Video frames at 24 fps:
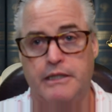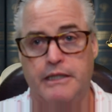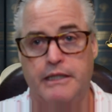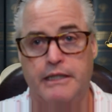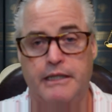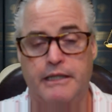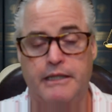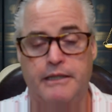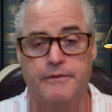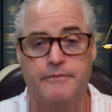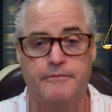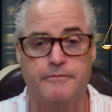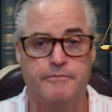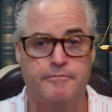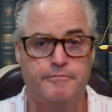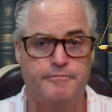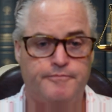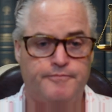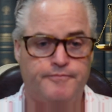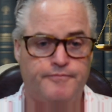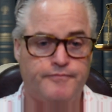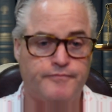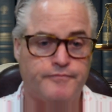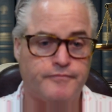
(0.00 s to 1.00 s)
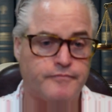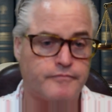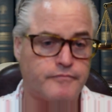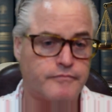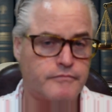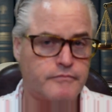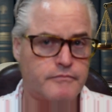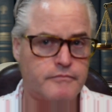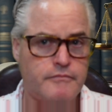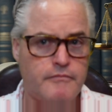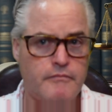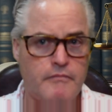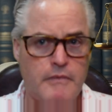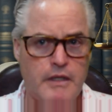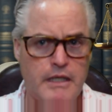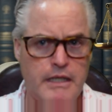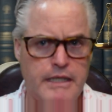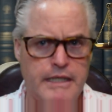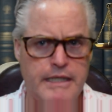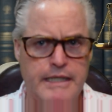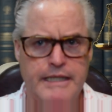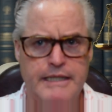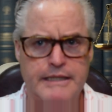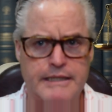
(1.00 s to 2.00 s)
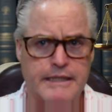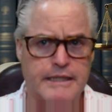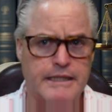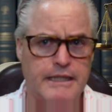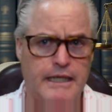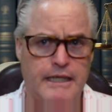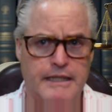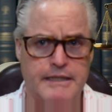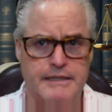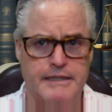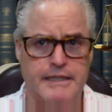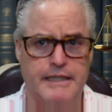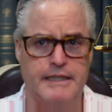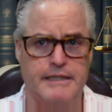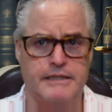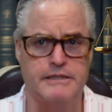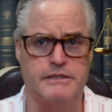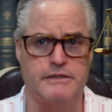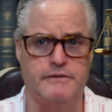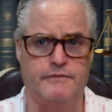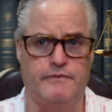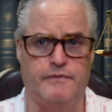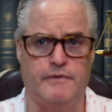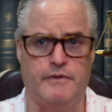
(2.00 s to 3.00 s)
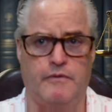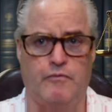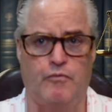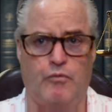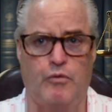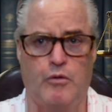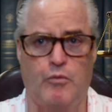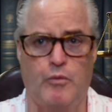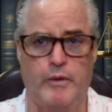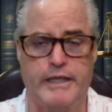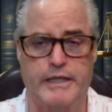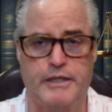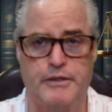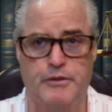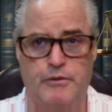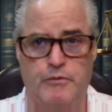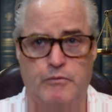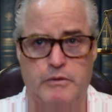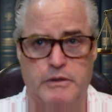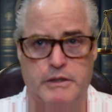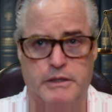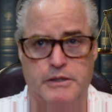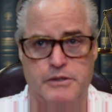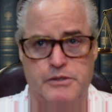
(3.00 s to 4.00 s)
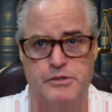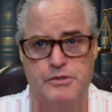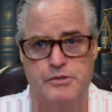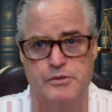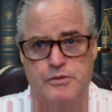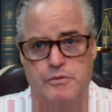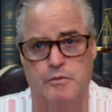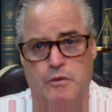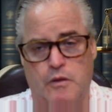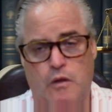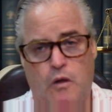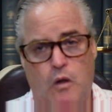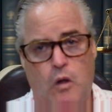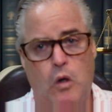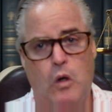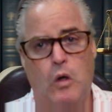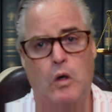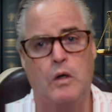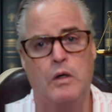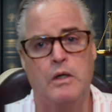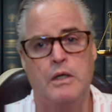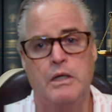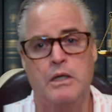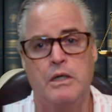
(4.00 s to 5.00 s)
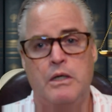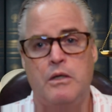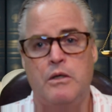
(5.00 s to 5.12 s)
And in the context of what we do with consumer law,